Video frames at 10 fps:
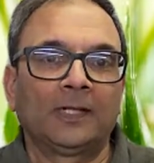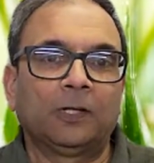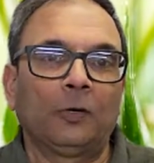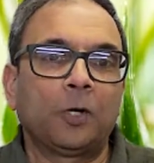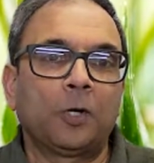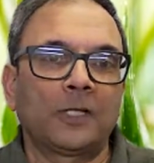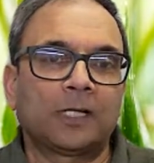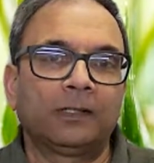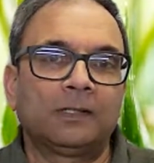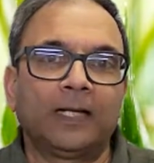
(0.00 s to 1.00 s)
No other
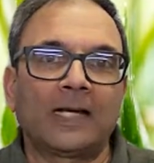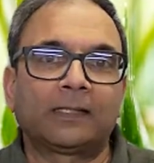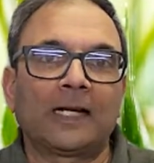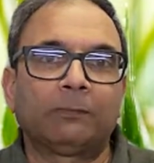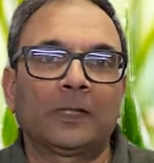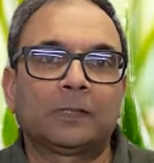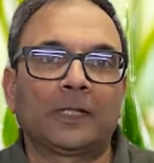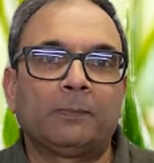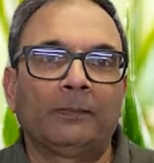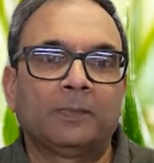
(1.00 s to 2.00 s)
country has that much
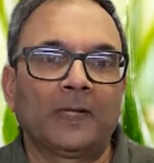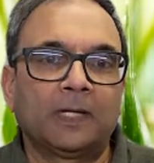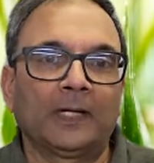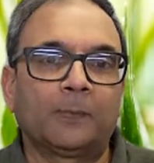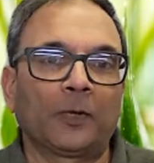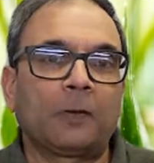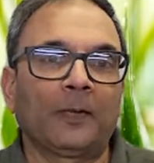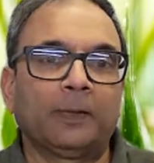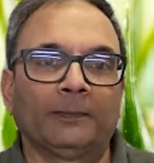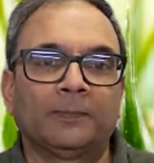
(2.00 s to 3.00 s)

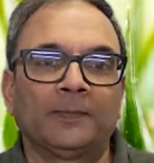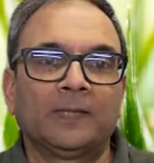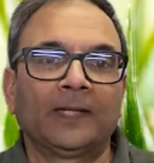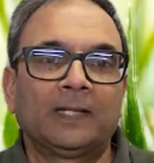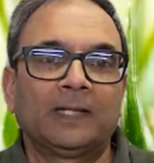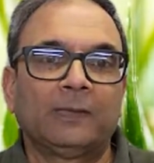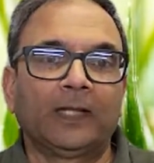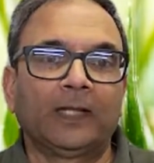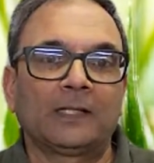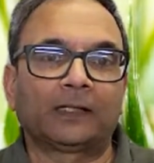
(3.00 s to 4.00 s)
problem with
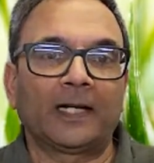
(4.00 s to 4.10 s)
the stray